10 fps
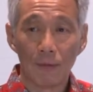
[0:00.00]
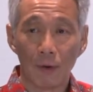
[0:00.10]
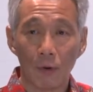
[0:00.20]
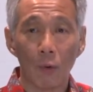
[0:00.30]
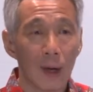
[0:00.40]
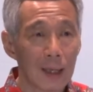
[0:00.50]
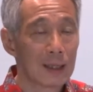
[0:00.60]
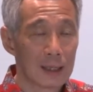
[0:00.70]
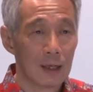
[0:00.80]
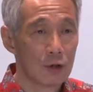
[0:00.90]
of your
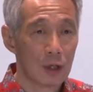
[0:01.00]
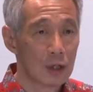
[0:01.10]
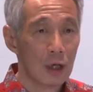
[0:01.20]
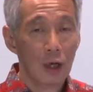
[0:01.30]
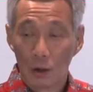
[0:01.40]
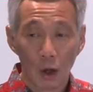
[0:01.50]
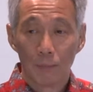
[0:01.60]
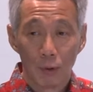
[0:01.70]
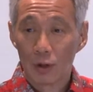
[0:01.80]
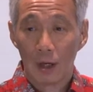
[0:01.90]
workers' interests,
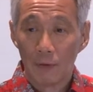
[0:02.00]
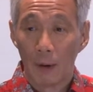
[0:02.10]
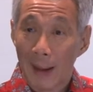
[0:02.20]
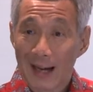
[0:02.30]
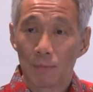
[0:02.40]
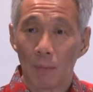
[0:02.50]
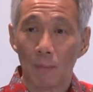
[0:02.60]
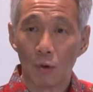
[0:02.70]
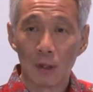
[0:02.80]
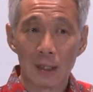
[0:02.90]
not pushing for maximum
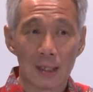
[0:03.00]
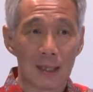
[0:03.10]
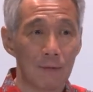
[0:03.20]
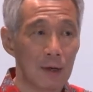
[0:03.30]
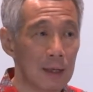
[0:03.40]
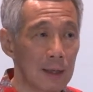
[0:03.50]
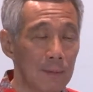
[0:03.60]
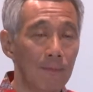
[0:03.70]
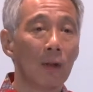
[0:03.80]
bonuses every year,